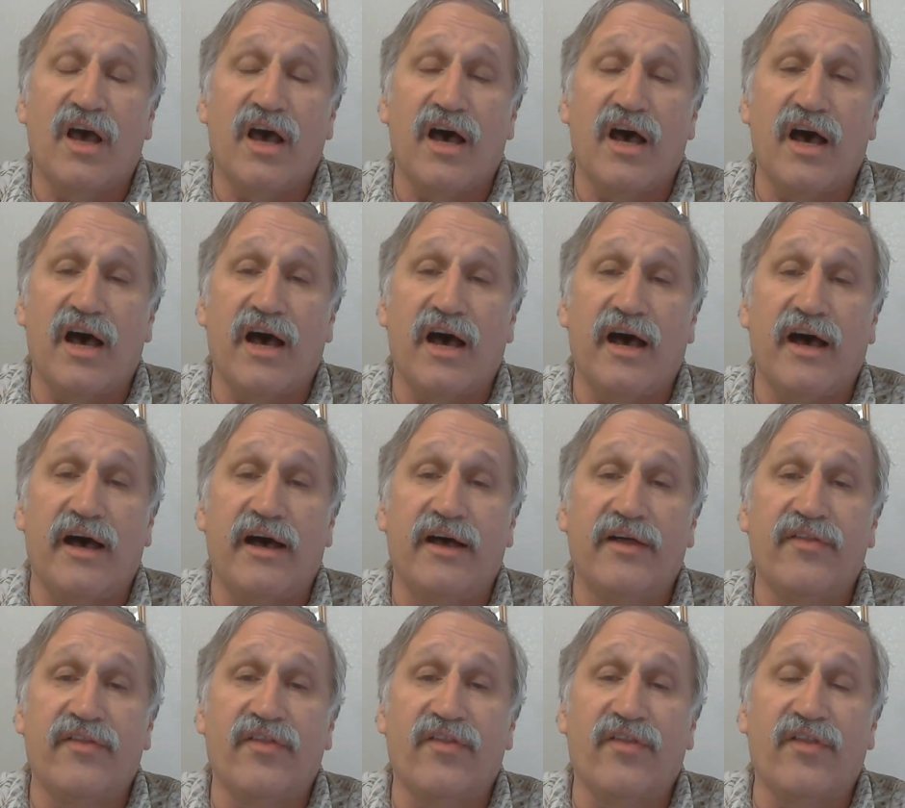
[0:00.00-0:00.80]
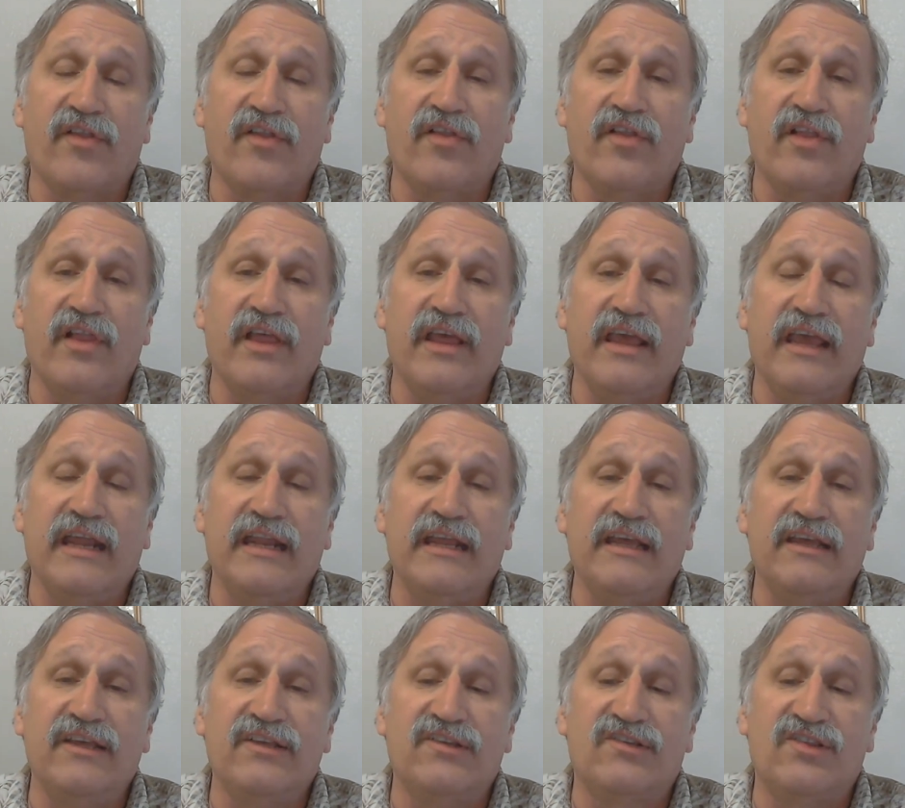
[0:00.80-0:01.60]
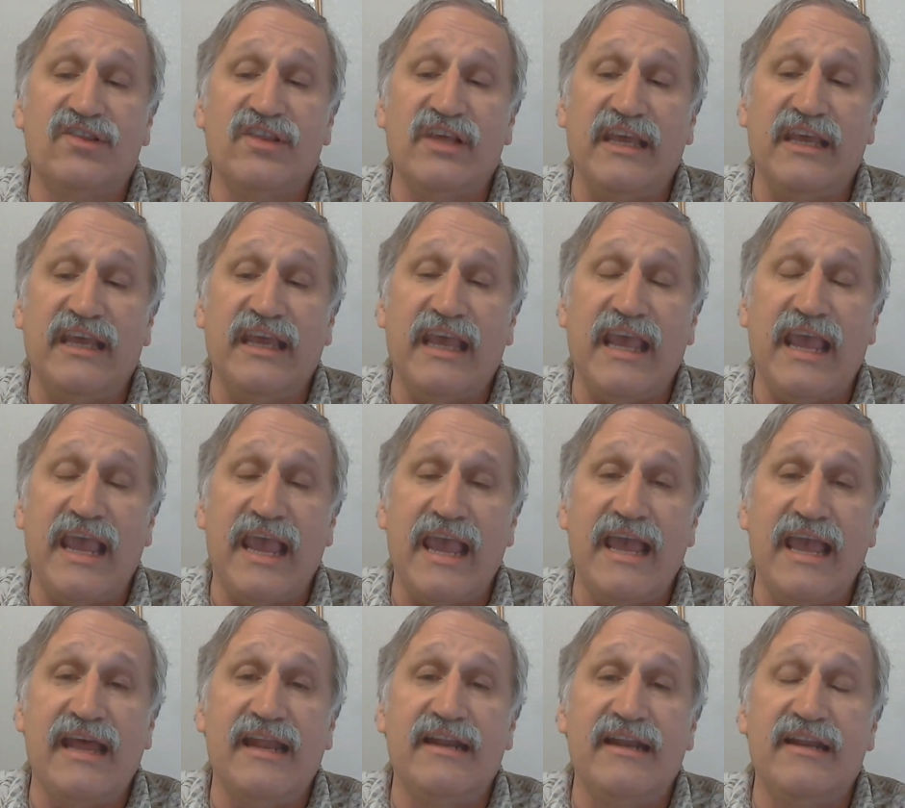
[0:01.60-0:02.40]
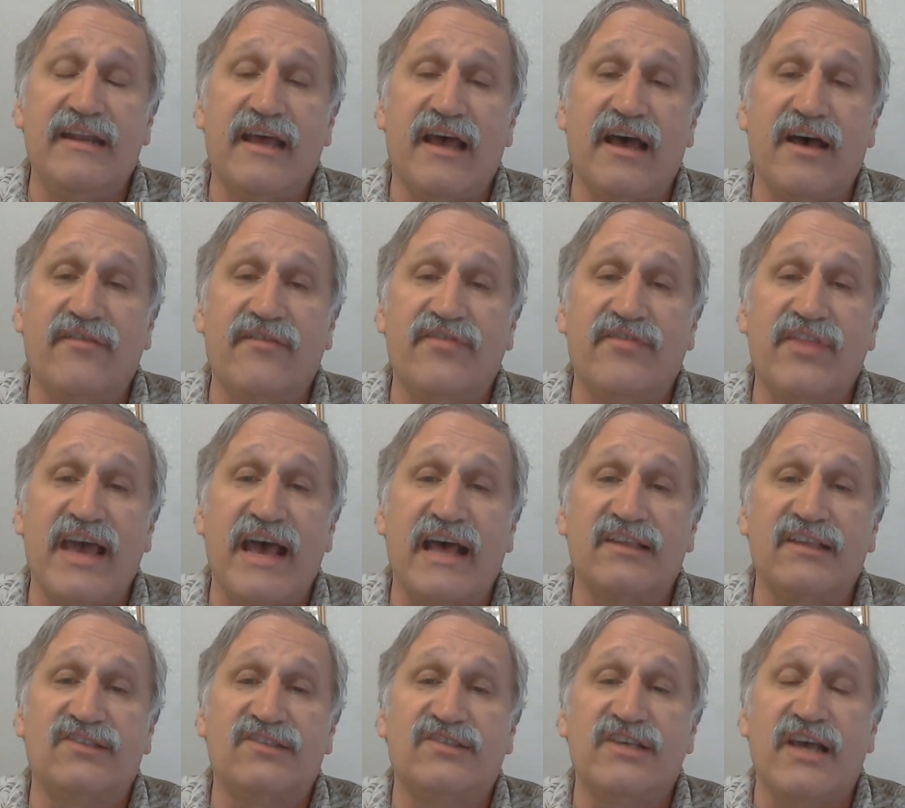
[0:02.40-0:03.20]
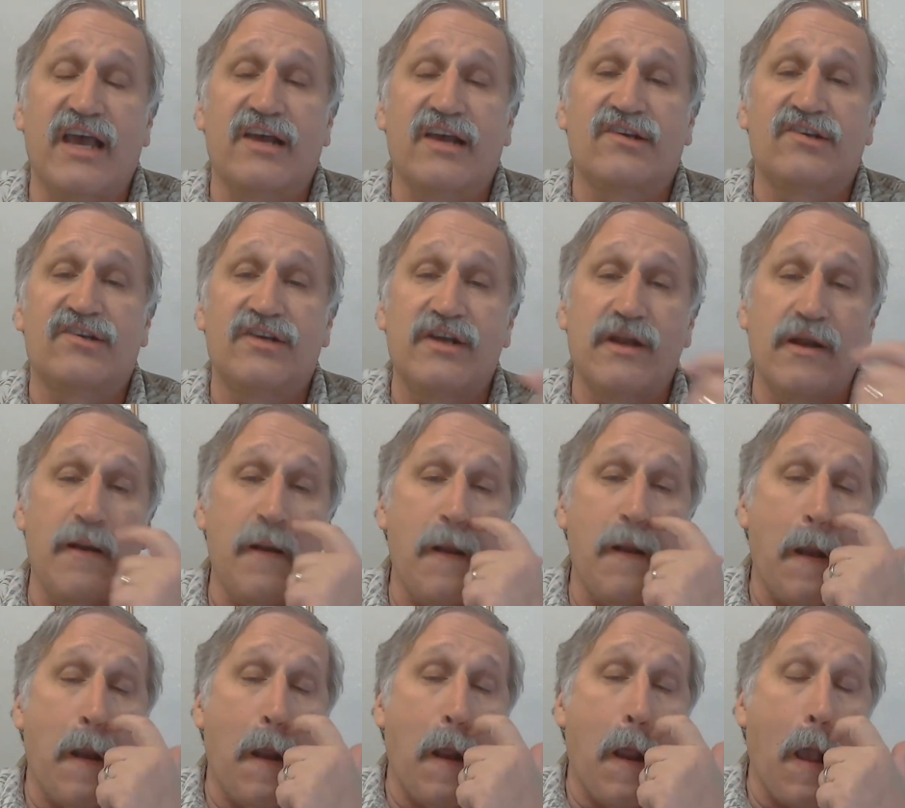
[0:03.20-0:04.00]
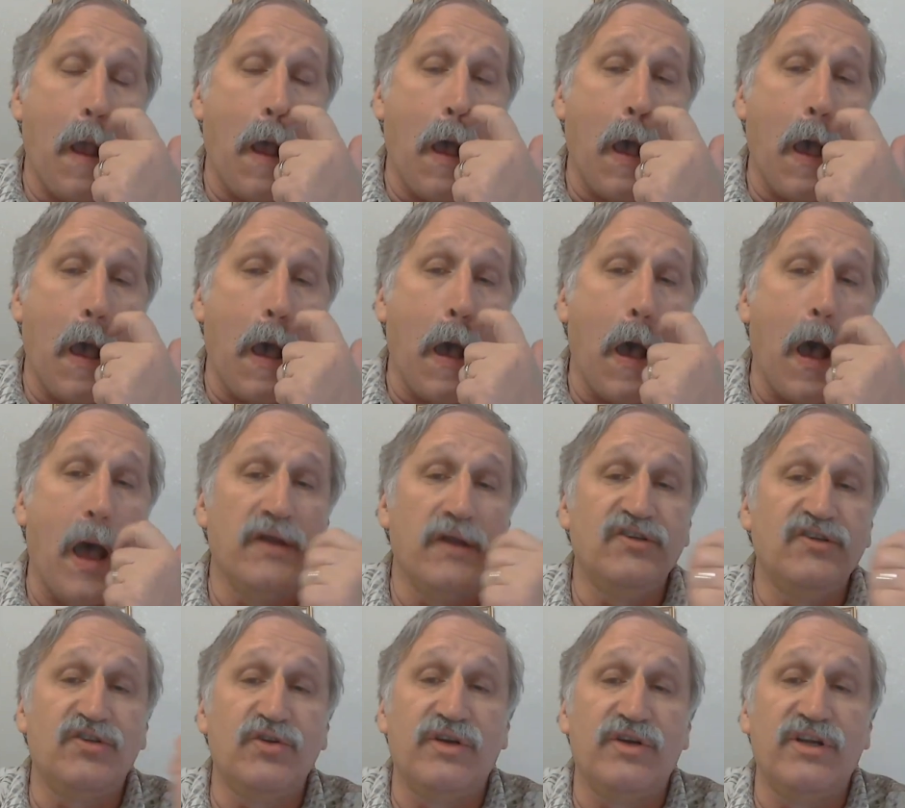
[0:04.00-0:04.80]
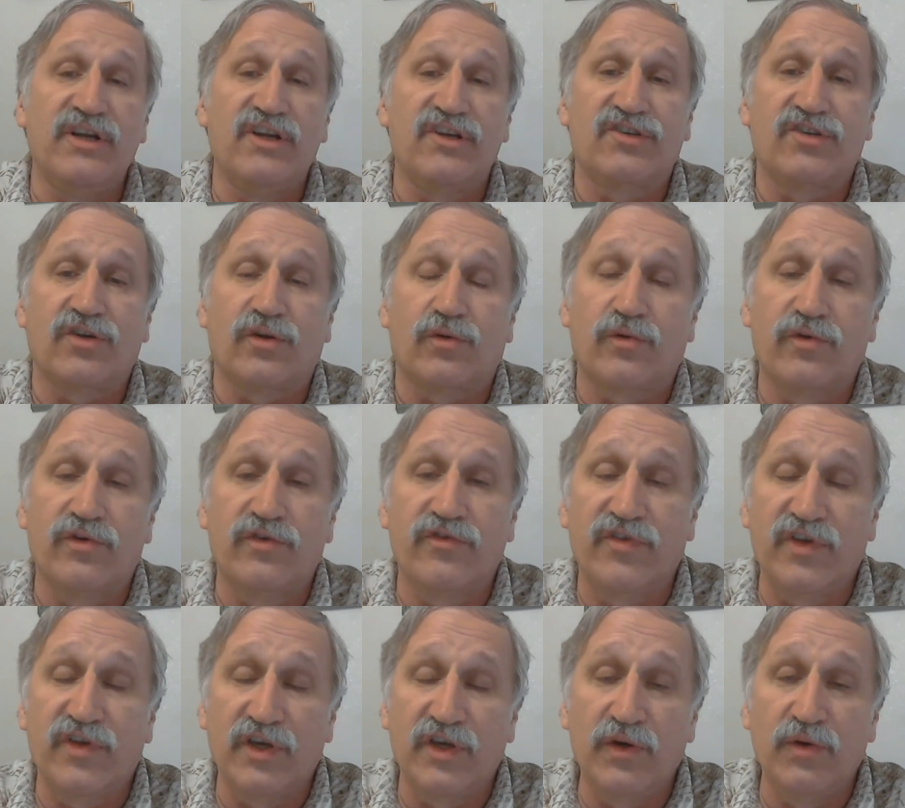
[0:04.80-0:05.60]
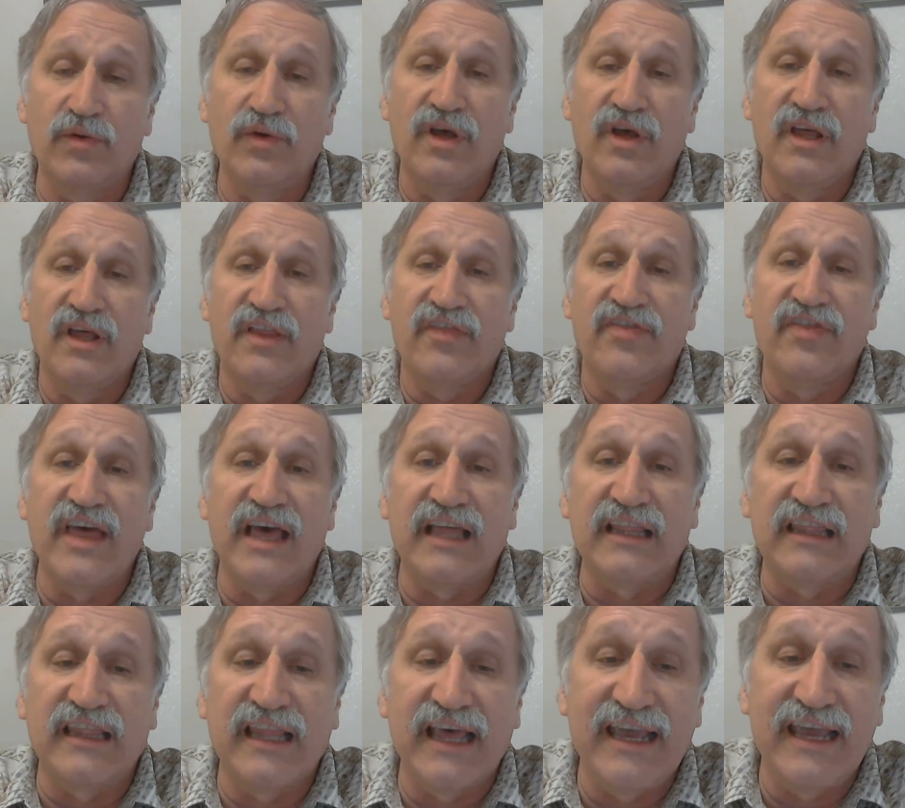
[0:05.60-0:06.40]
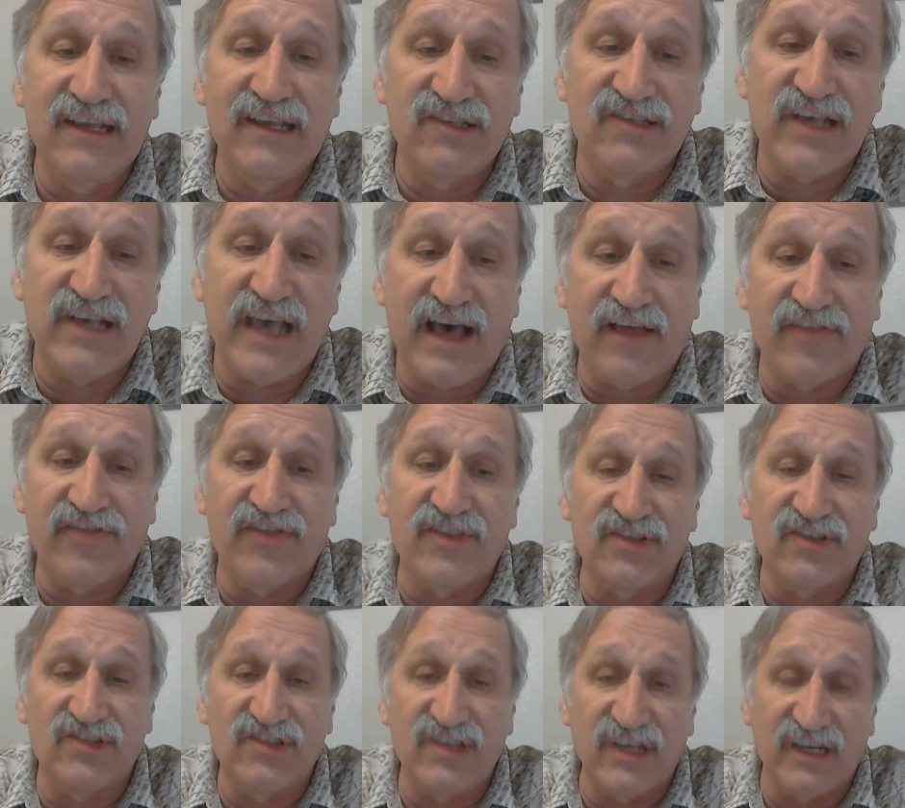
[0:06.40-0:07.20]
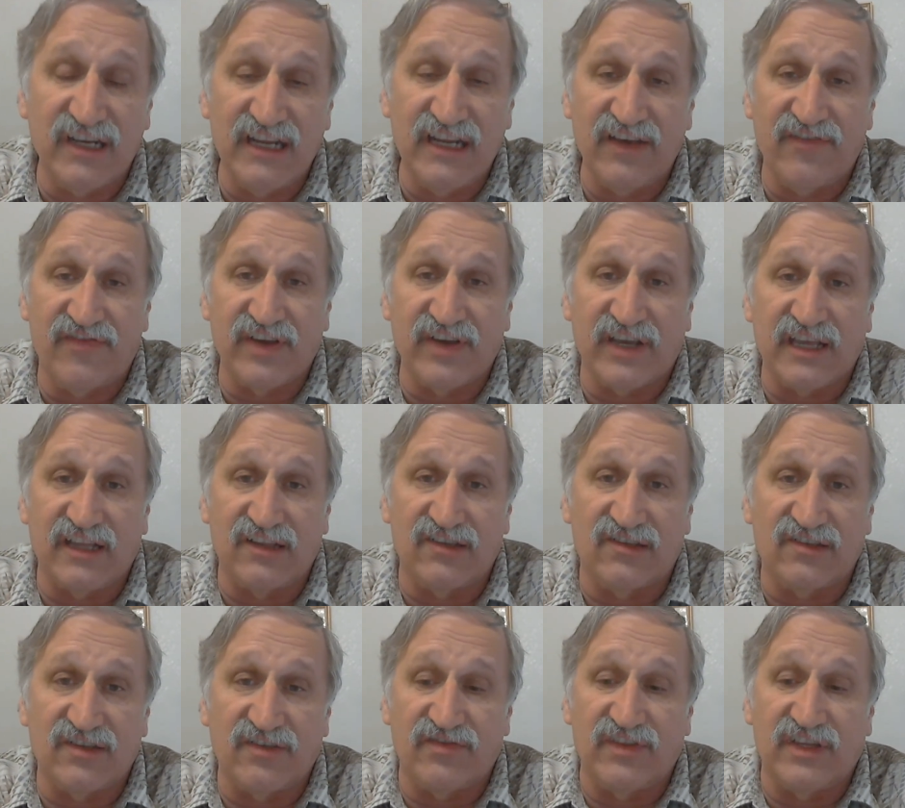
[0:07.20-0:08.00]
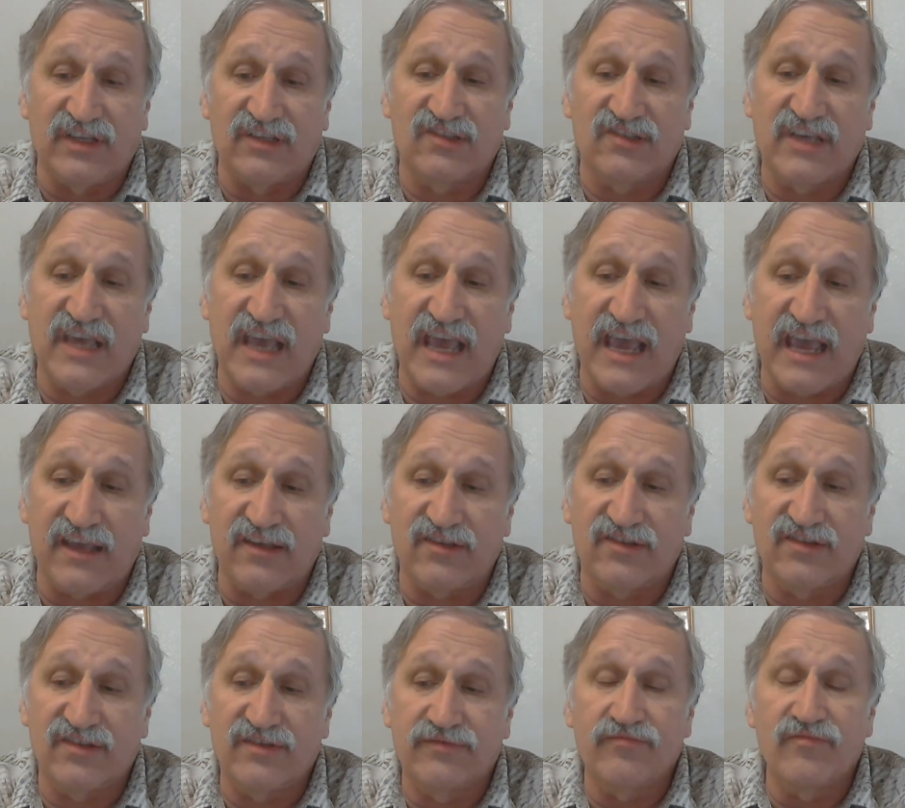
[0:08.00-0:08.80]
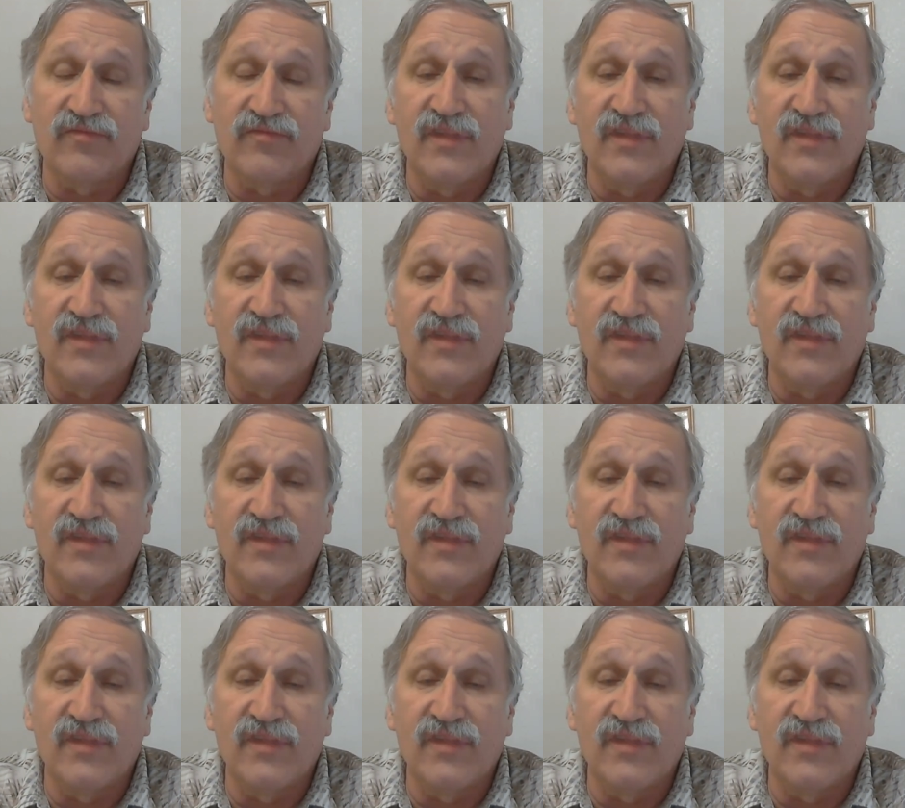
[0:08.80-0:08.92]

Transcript: it is the end of that section on judicial review that lays out the significance of this case.